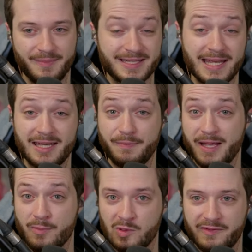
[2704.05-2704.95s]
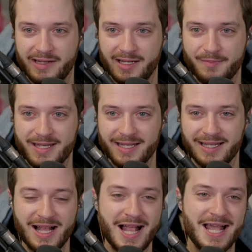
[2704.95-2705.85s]
I'm excited to play more of it. I'll
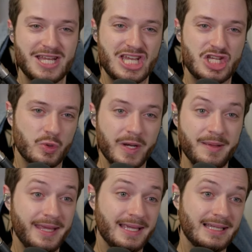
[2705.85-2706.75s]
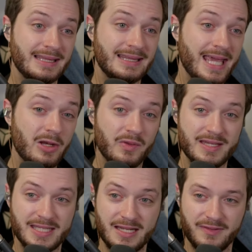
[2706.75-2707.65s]
be streaming later
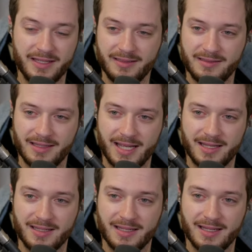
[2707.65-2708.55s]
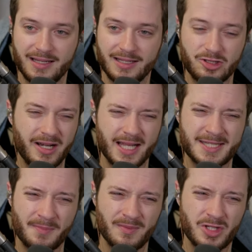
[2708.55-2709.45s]
this evening and uh, trying to get
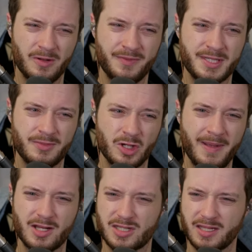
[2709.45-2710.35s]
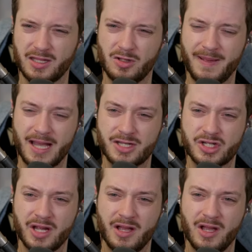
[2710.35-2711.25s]
some show, some show matches on the new patch